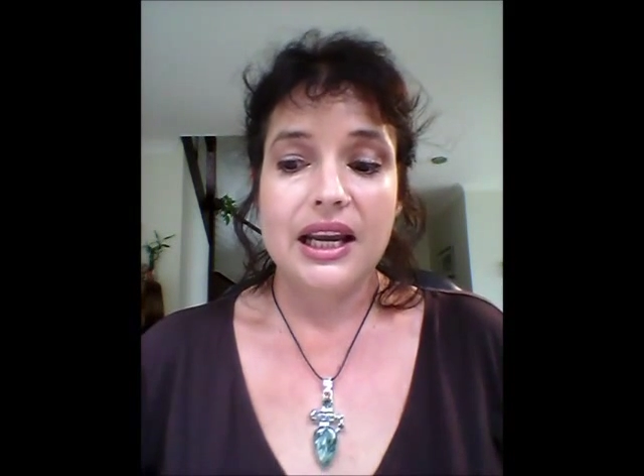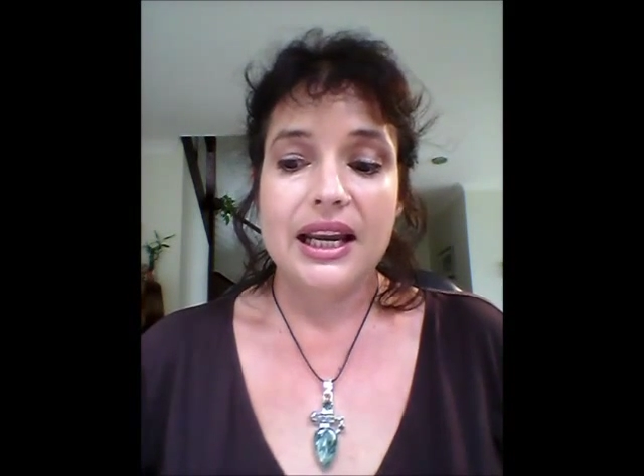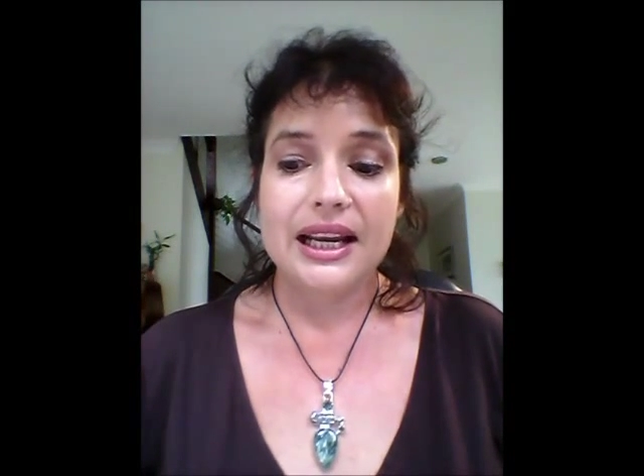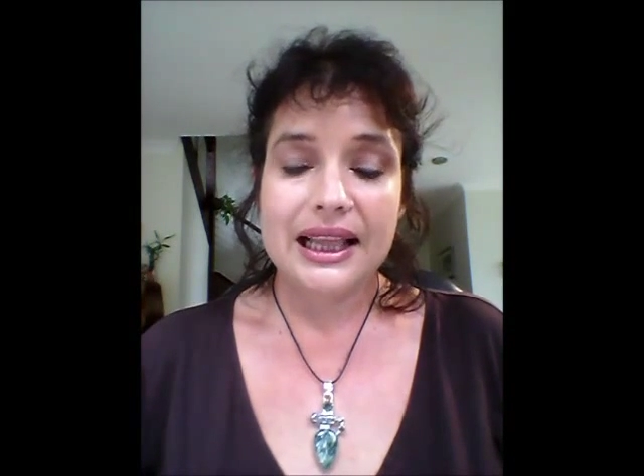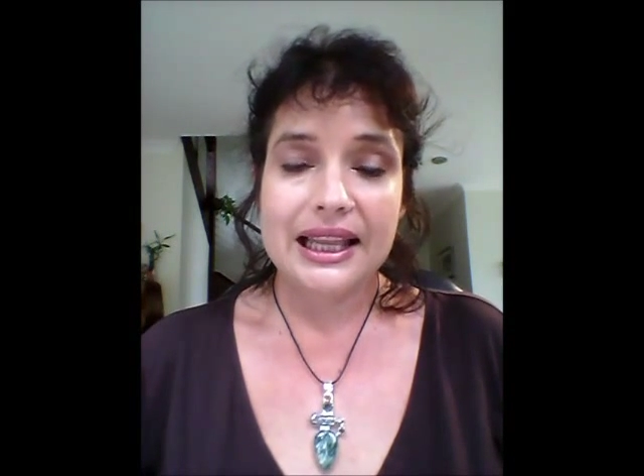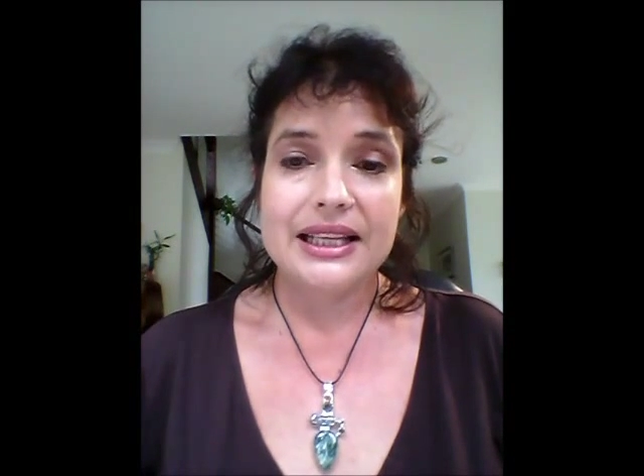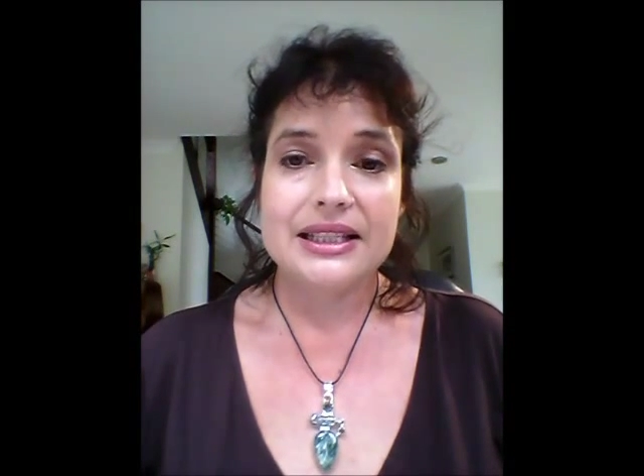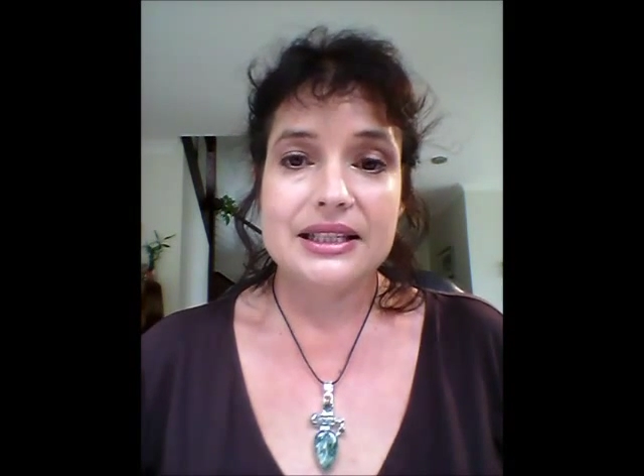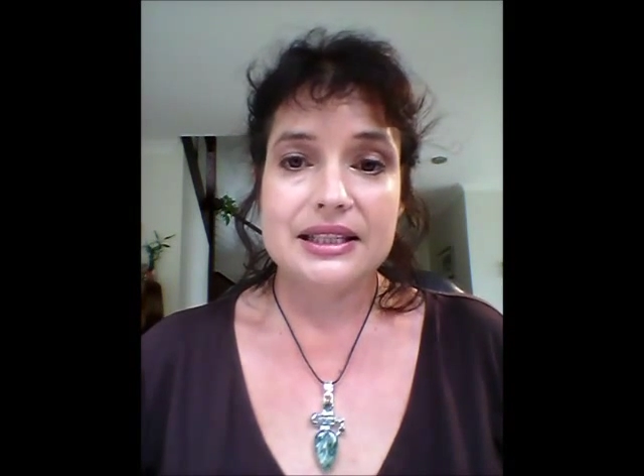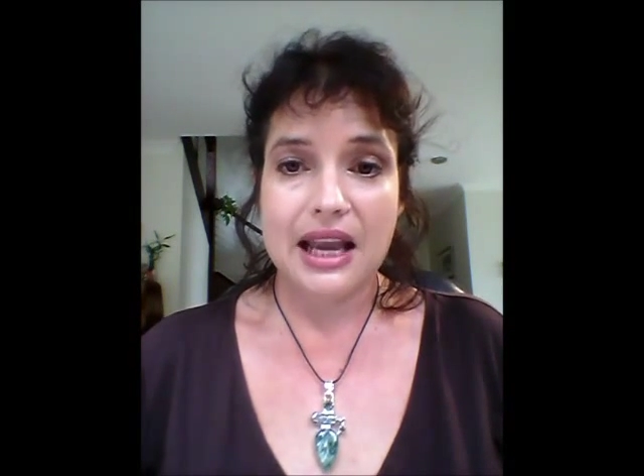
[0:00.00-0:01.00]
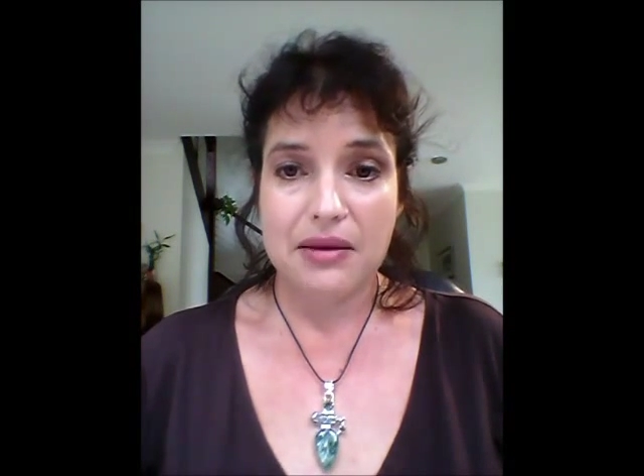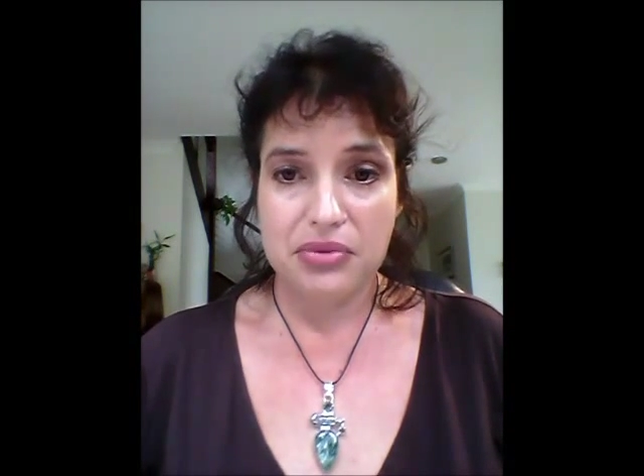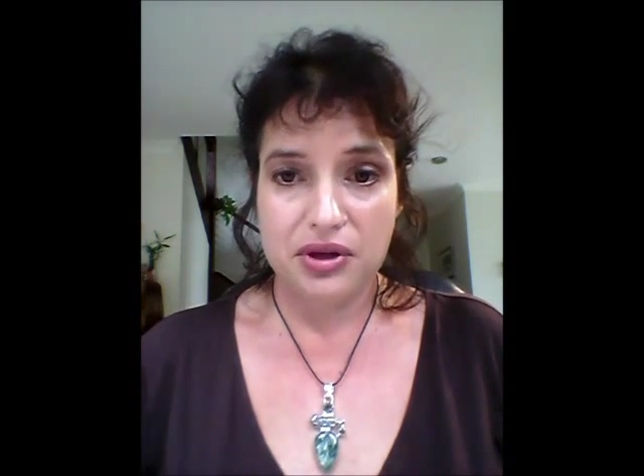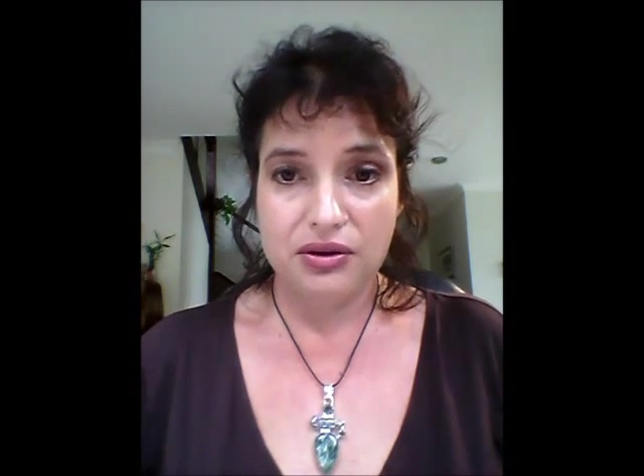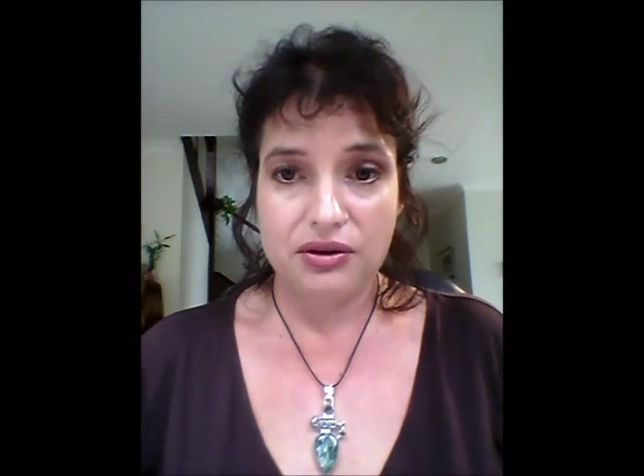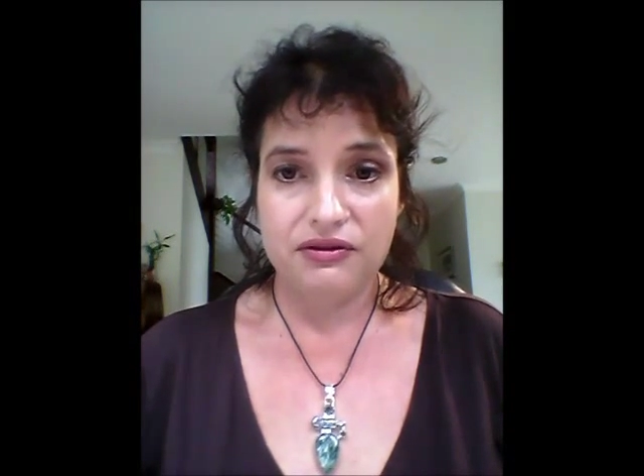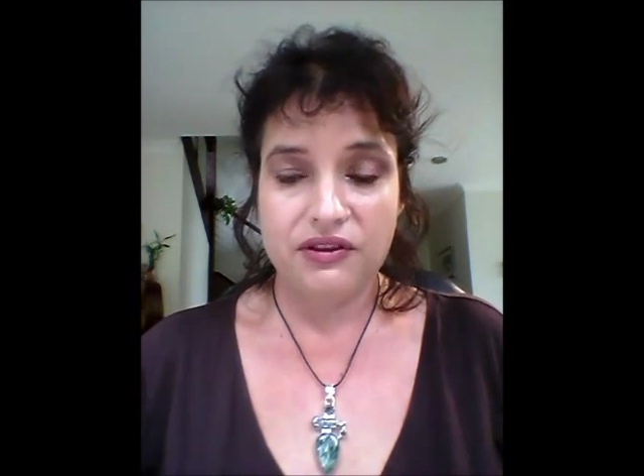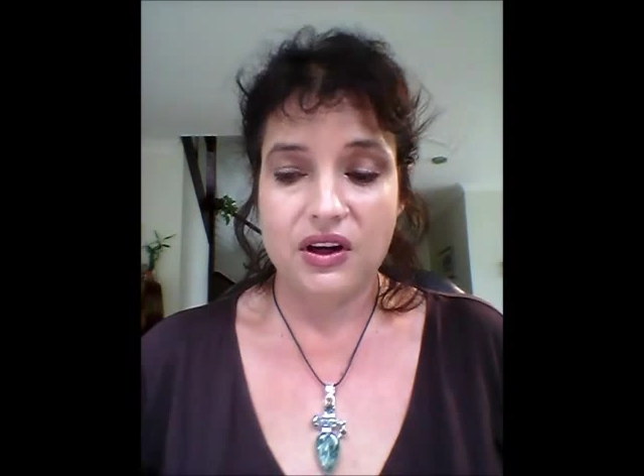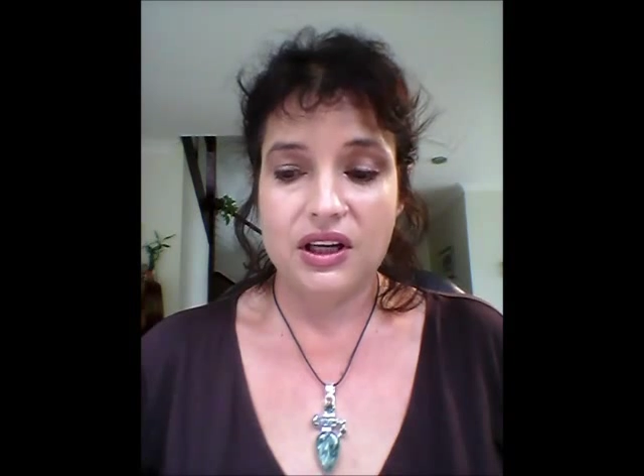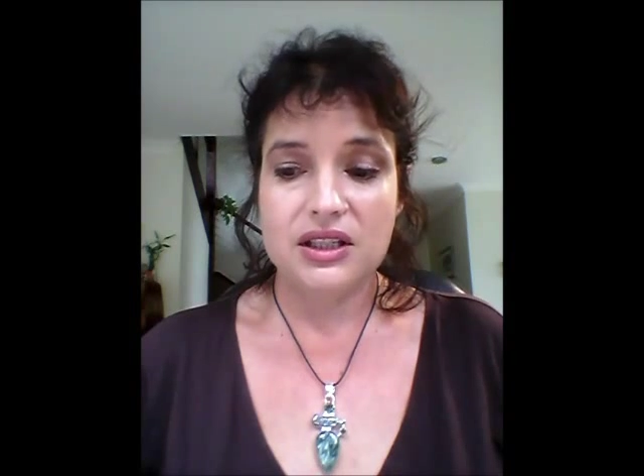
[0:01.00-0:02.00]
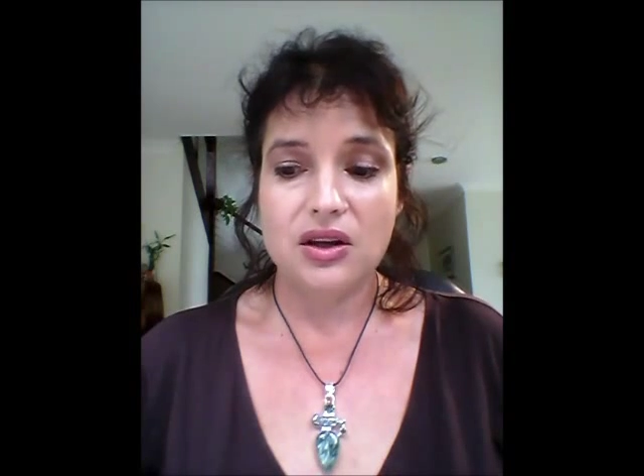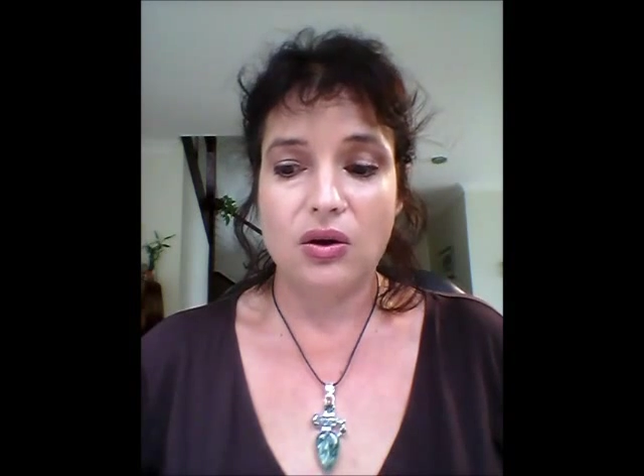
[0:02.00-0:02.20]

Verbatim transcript: It cleanses and purifies